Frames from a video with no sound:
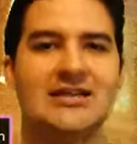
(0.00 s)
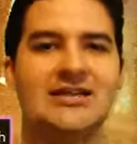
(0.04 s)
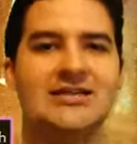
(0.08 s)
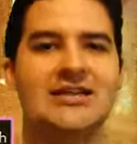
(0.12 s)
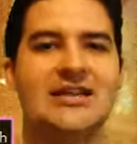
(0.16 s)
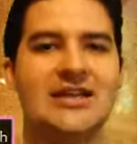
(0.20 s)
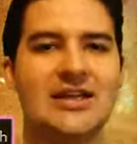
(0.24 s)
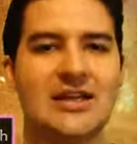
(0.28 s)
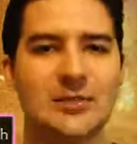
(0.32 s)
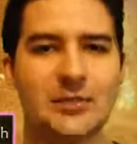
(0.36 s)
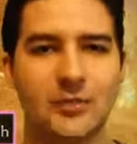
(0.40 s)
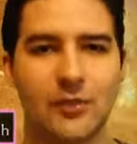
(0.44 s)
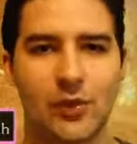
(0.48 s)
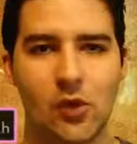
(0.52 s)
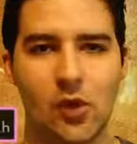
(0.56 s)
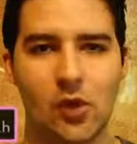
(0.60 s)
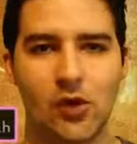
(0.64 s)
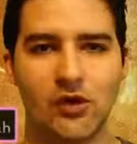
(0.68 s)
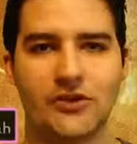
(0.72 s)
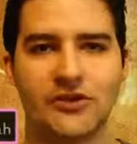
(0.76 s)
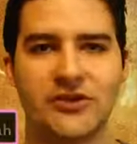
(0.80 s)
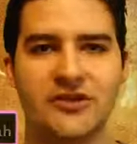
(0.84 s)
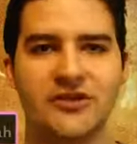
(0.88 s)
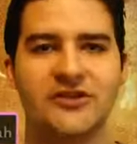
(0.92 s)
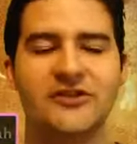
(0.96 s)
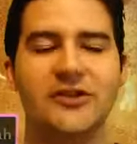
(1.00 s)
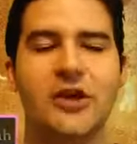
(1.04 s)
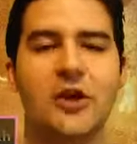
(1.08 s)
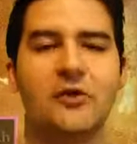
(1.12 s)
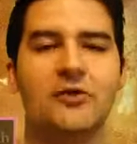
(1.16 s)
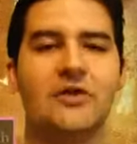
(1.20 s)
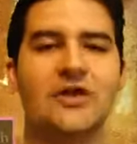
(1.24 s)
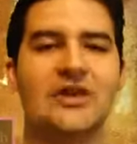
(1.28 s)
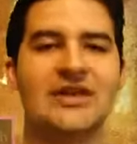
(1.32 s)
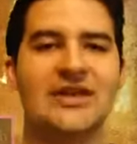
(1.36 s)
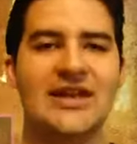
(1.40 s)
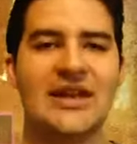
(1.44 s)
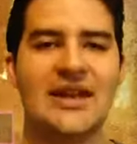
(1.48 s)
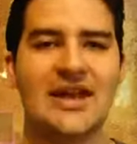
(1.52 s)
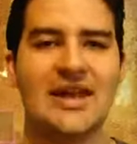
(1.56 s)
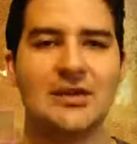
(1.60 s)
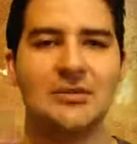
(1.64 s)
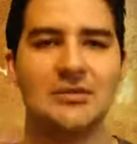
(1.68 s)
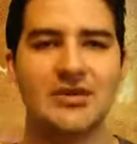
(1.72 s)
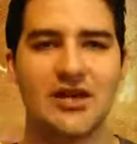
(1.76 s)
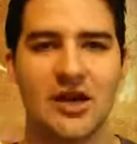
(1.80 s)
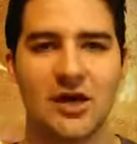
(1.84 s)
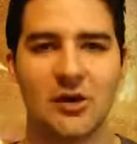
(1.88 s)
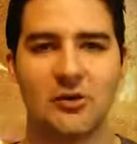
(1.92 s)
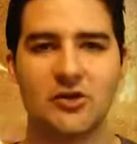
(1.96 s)
the importance of the
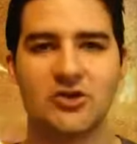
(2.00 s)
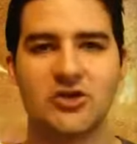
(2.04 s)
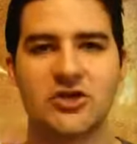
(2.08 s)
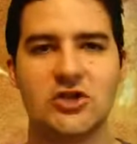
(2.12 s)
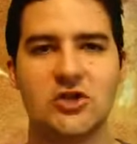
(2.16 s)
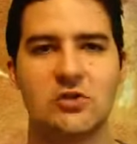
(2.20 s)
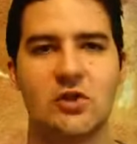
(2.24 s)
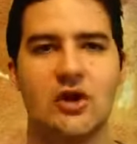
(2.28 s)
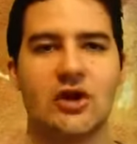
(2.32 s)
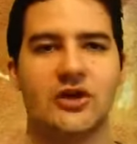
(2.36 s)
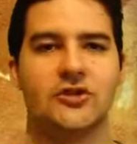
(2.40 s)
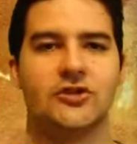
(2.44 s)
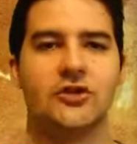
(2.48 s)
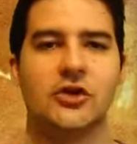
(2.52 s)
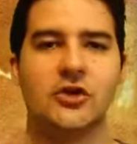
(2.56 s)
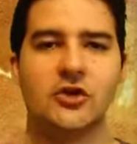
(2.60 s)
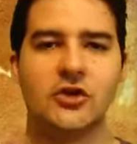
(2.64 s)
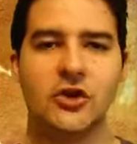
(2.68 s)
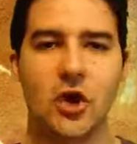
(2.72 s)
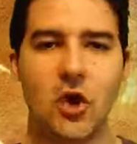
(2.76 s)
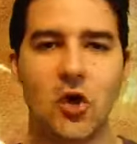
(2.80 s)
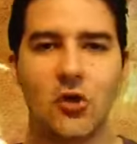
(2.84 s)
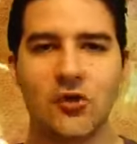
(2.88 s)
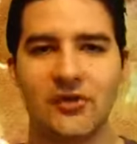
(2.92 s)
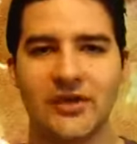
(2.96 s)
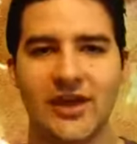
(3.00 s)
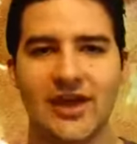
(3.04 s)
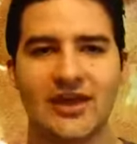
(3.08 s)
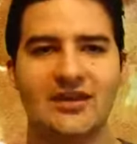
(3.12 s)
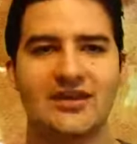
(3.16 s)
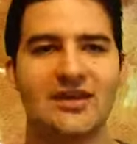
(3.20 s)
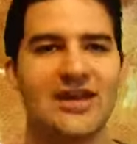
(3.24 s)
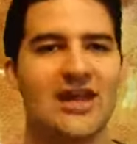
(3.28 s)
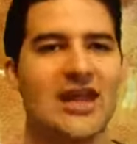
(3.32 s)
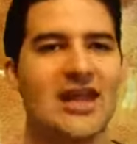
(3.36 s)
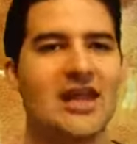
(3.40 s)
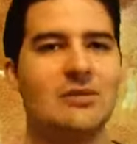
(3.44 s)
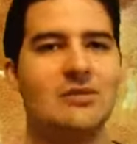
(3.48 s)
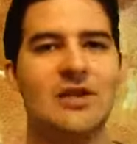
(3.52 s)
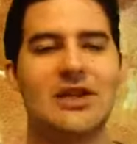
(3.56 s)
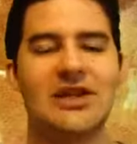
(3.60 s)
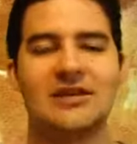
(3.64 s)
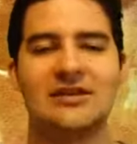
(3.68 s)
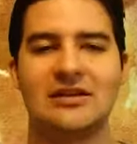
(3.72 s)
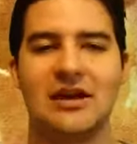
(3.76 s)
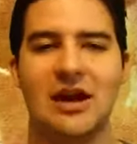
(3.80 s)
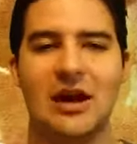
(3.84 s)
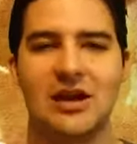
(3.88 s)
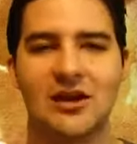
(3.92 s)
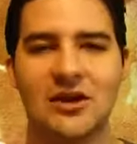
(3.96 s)
name Yahushua, to know that name,
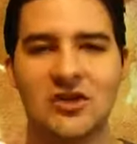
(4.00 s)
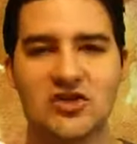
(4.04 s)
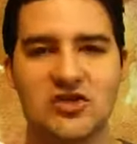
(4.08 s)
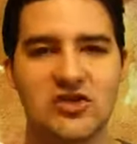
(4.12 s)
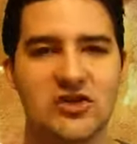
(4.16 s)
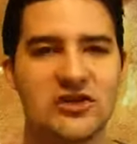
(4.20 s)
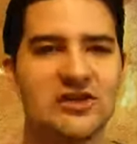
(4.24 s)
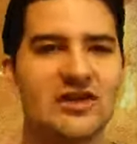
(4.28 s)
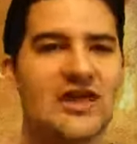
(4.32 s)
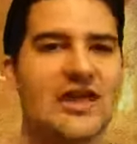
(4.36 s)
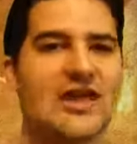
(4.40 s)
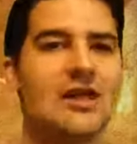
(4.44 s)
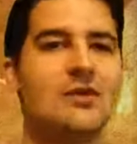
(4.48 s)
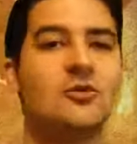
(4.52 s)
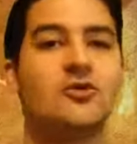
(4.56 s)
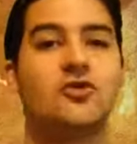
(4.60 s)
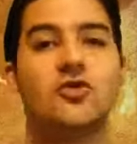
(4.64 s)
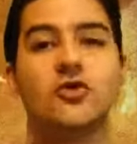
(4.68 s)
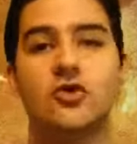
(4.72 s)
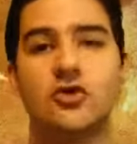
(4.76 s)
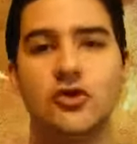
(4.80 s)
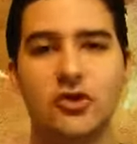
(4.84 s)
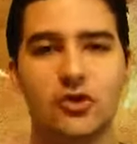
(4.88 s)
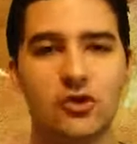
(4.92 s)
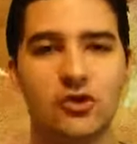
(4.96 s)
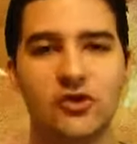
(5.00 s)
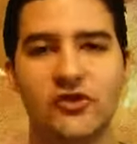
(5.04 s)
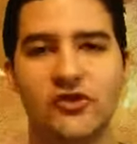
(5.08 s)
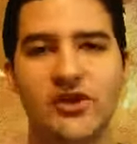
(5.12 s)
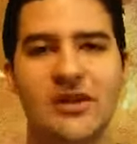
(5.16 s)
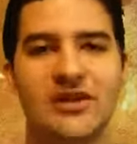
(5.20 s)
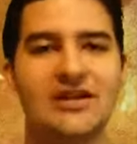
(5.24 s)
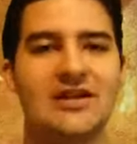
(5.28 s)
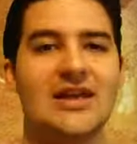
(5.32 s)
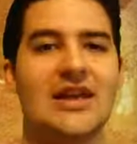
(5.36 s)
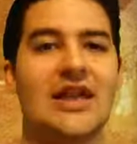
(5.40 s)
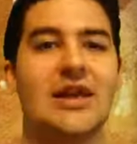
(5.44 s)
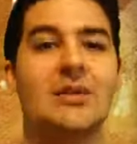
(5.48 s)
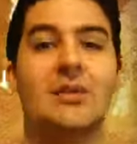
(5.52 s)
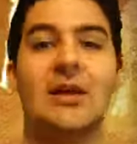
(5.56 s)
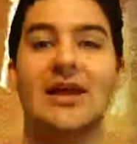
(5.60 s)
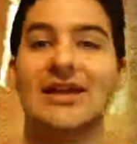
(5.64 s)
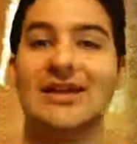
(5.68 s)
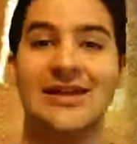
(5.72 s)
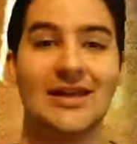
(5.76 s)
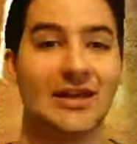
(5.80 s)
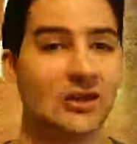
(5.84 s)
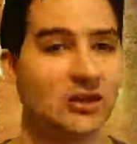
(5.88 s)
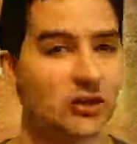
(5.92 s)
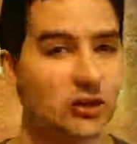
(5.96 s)
acknowledge the name, to use that name,
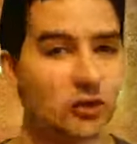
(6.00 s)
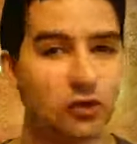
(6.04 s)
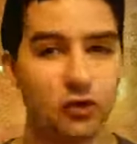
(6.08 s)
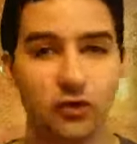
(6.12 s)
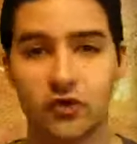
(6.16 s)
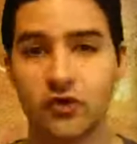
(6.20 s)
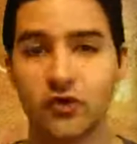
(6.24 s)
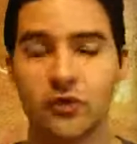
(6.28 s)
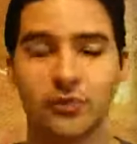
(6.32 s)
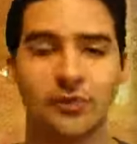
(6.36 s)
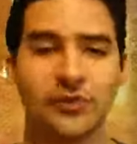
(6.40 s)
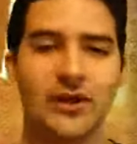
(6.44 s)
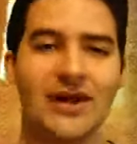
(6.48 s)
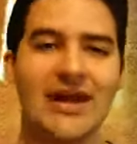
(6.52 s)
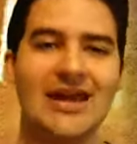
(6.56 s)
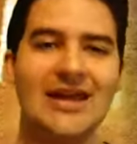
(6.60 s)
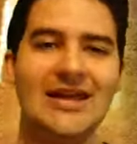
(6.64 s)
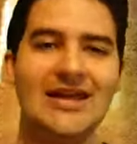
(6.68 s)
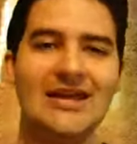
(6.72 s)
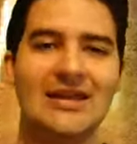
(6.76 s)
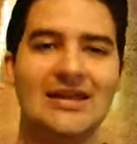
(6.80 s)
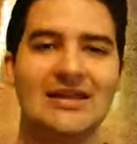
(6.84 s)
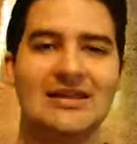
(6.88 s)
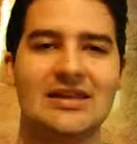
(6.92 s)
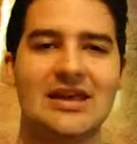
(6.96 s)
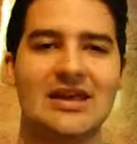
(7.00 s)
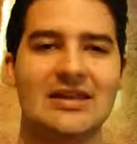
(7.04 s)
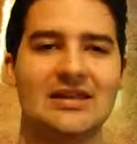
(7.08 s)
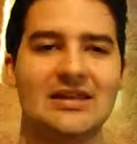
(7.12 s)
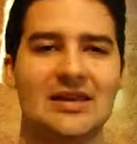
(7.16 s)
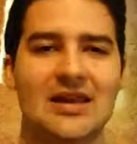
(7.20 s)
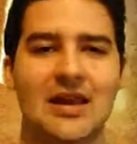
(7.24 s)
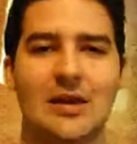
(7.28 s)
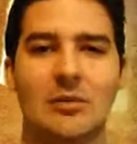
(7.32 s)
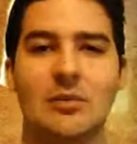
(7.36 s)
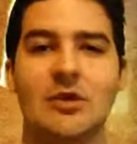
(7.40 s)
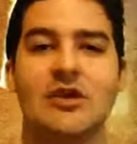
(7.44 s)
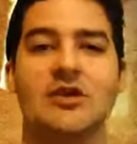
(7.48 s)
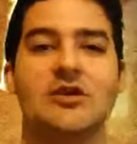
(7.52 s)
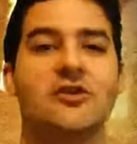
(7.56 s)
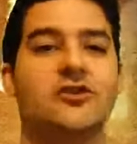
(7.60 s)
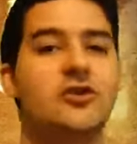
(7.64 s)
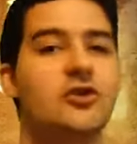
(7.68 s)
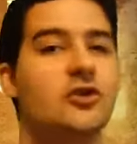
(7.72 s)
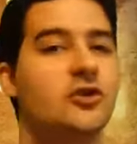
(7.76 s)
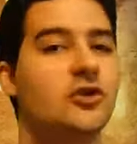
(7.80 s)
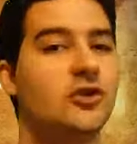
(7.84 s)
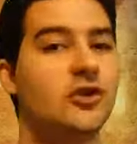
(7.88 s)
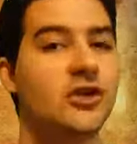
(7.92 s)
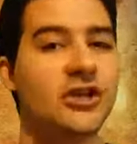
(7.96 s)
and get used to praying in that name
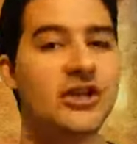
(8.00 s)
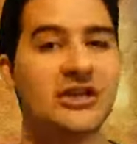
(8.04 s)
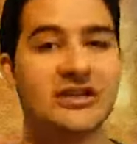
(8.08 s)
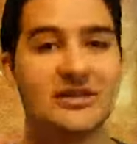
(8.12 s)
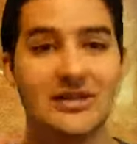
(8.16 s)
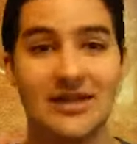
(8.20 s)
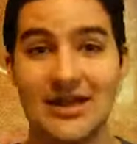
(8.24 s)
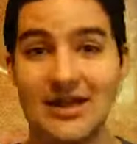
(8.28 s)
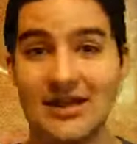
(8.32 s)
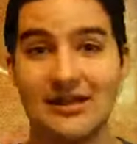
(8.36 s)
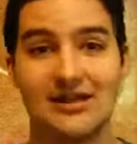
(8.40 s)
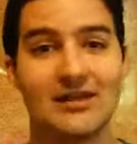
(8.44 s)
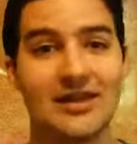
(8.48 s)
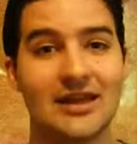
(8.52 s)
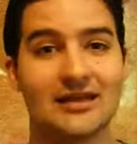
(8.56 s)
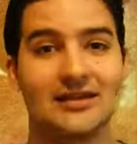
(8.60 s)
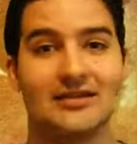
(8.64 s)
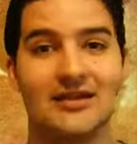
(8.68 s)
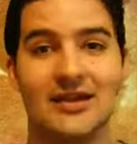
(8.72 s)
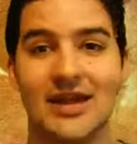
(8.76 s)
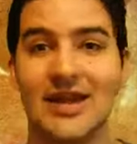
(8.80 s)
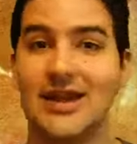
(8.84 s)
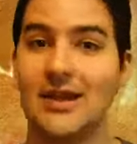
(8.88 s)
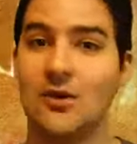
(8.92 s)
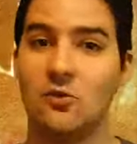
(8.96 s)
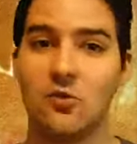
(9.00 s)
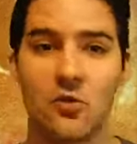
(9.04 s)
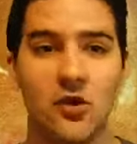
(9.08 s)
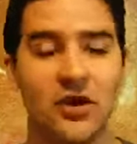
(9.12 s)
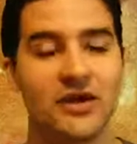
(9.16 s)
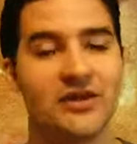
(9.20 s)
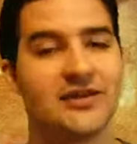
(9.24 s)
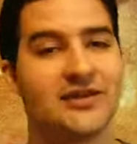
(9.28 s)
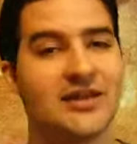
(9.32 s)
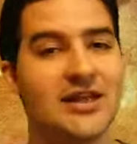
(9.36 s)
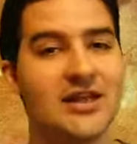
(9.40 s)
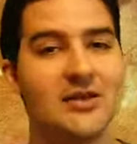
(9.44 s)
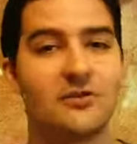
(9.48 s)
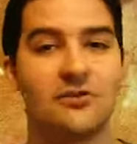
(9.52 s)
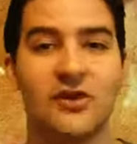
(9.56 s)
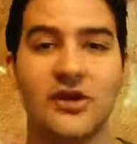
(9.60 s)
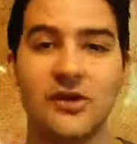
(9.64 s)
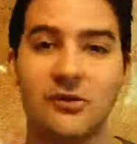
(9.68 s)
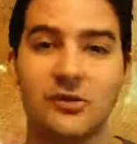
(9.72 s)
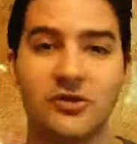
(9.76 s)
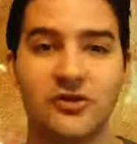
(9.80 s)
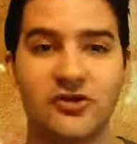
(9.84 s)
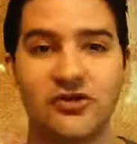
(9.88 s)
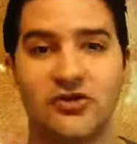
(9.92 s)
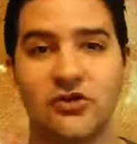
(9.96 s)
because you're going to need that name one day
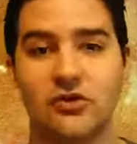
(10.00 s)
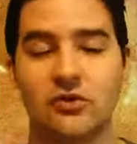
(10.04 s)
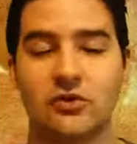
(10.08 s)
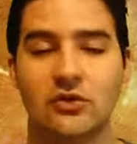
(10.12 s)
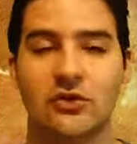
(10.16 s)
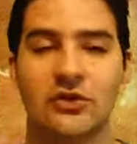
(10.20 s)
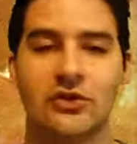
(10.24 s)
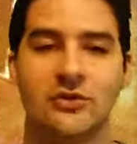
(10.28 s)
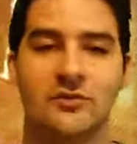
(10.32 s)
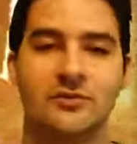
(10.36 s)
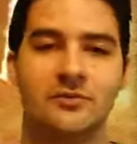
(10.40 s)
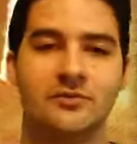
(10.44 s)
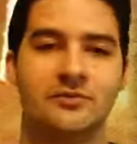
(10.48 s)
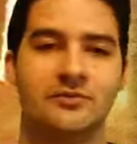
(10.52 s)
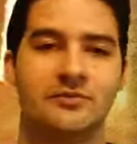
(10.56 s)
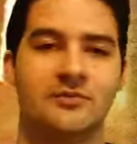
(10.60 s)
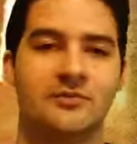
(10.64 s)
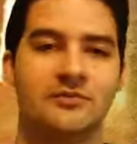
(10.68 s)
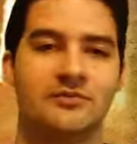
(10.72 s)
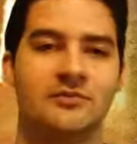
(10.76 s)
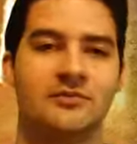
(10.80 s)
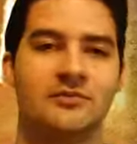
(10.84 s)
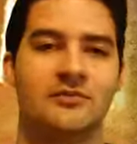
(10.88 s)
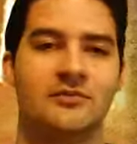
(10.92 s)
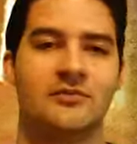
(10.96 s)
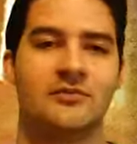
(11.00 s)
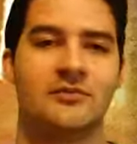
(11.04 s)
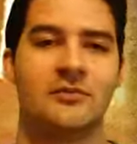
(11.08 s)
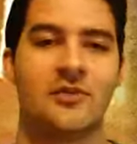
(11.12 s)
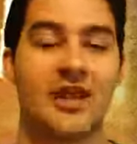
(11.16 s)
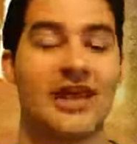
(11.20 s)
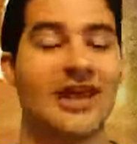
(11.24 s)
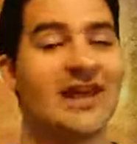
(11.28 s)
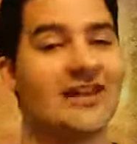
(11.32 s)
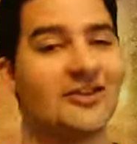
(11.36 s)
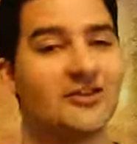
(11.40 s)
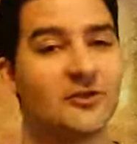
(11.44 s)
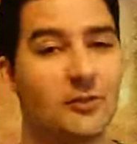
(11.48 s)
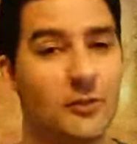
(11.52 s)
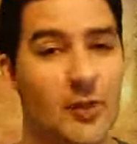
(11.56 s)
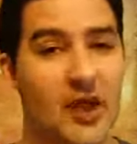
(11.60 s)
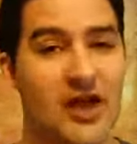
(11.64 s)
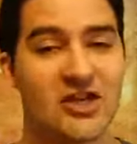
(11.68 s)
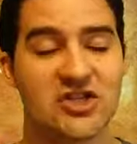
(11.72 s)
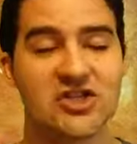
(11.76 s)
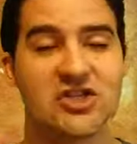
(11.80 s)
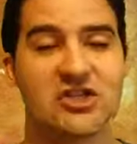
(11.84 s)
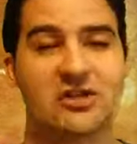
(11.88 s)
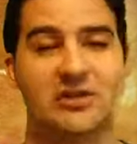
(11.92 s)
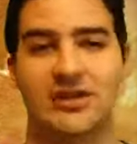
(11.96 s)
very soon.
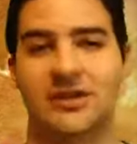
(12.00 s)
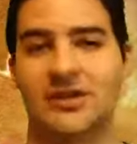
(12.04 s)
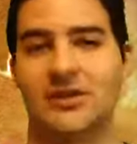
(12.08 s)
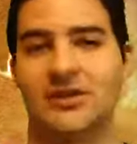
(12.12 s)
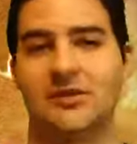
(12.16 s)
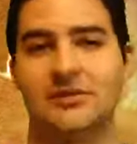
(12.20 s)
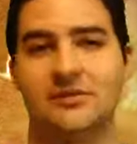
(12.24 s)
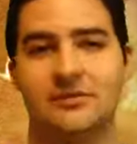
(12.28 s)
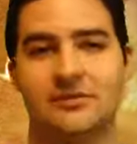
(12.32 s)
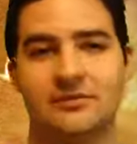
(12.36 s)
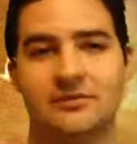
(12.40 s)
Especially.